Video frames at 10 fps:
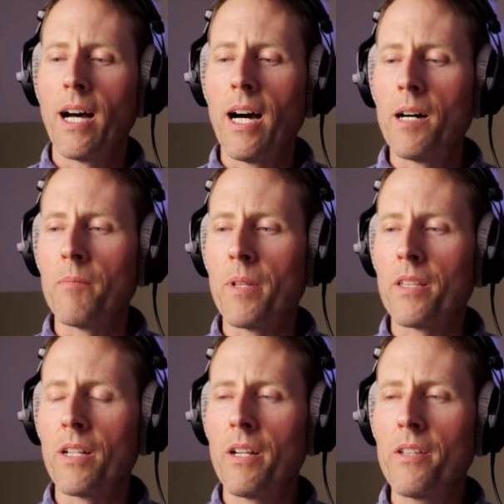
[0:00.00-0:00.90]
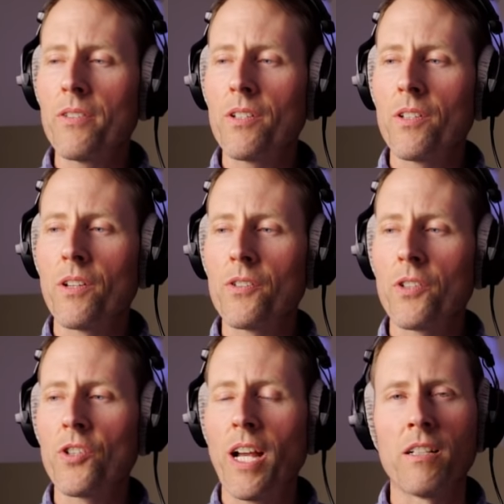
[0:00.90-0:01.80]
Um, there is a there's a
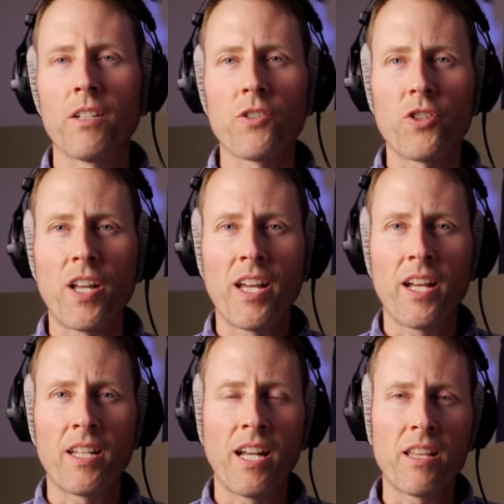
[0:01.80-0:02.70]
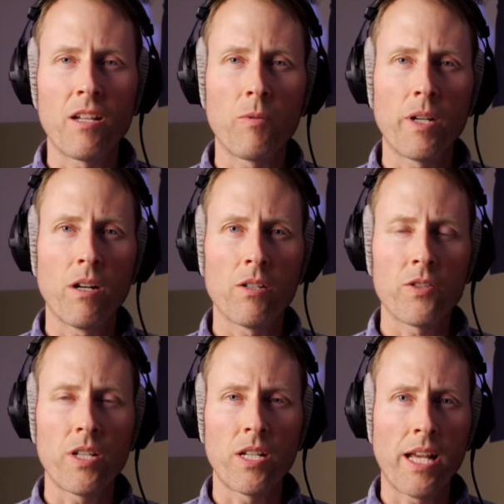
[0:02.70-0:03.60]
challenge, and I think we all
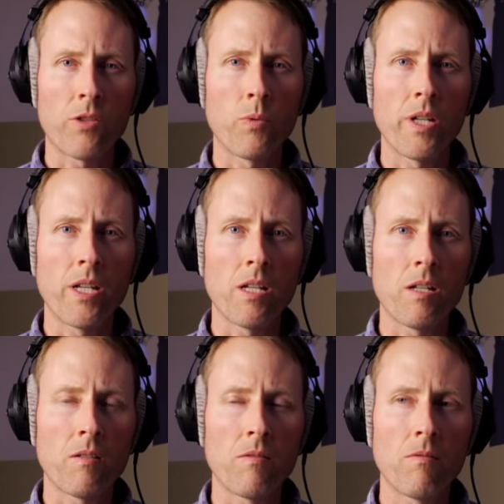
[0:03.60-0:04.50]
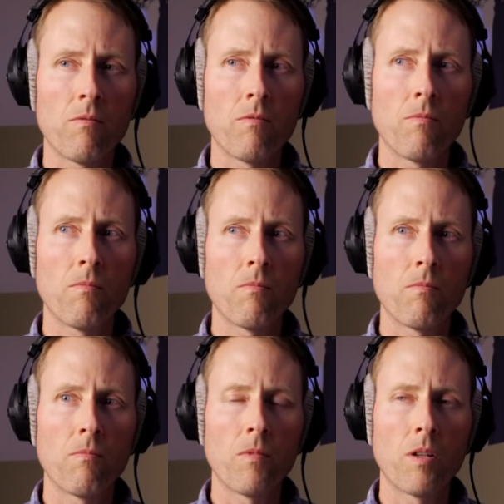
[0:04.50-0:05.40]
see it as we
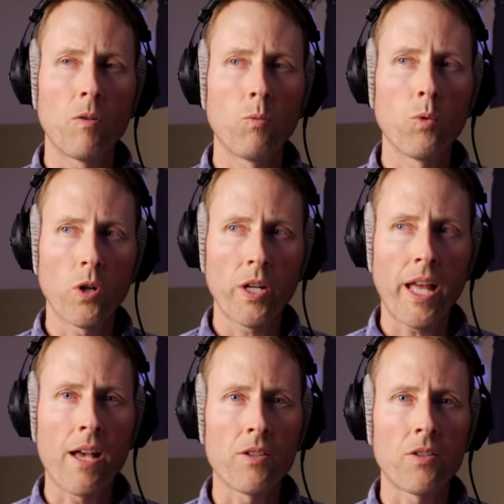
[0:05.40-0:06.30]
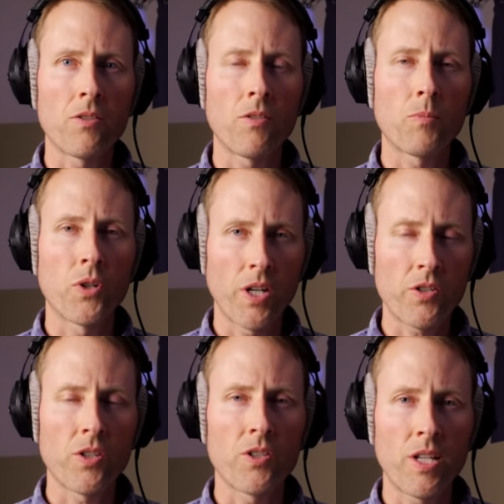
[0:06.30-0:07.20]
work as
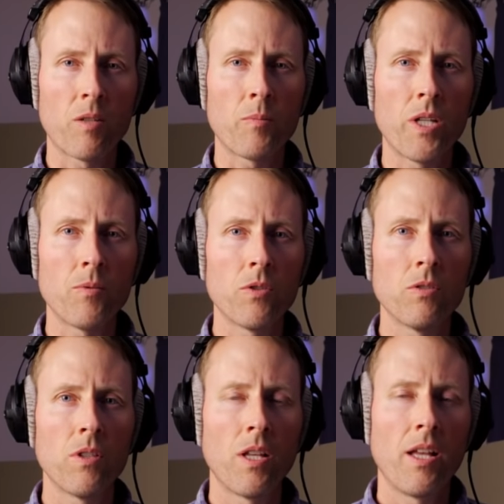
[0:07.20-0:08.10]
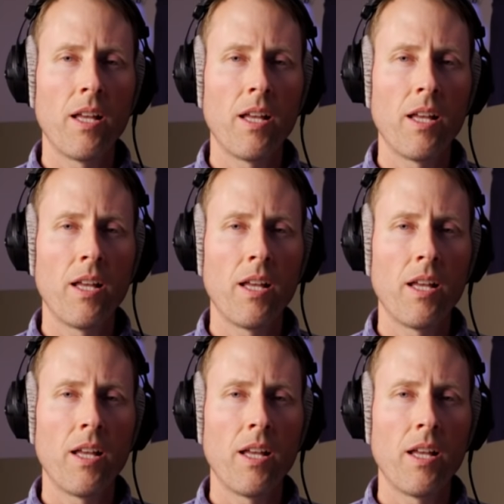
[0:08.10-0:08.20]
production sound people